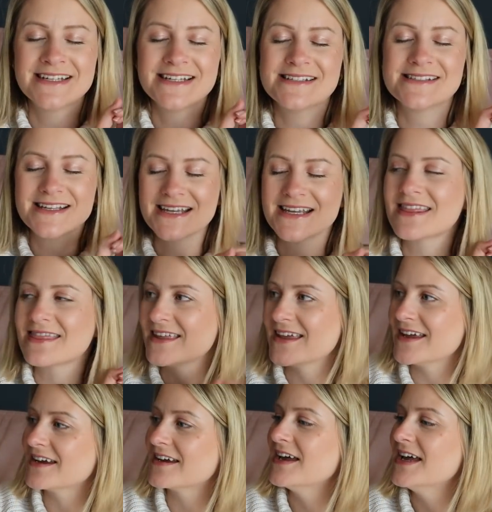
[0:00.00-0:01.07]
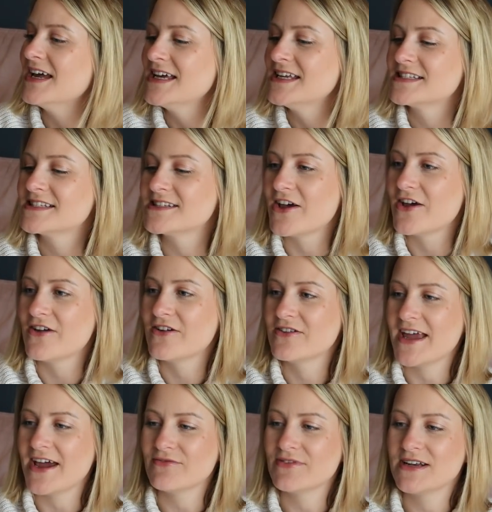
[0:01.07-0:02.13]
It's a thing. So
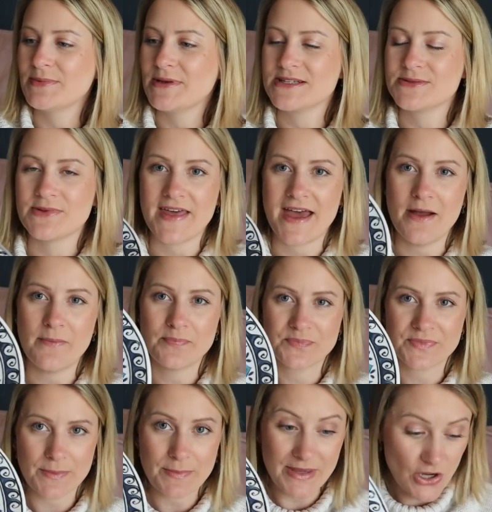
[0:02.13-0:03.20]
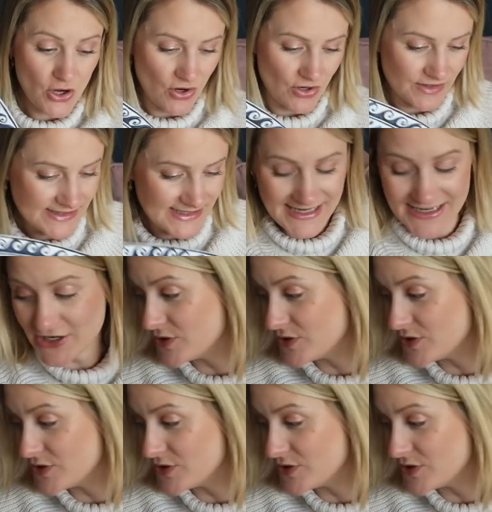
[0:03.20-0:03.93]
yeah, really pleased with that because it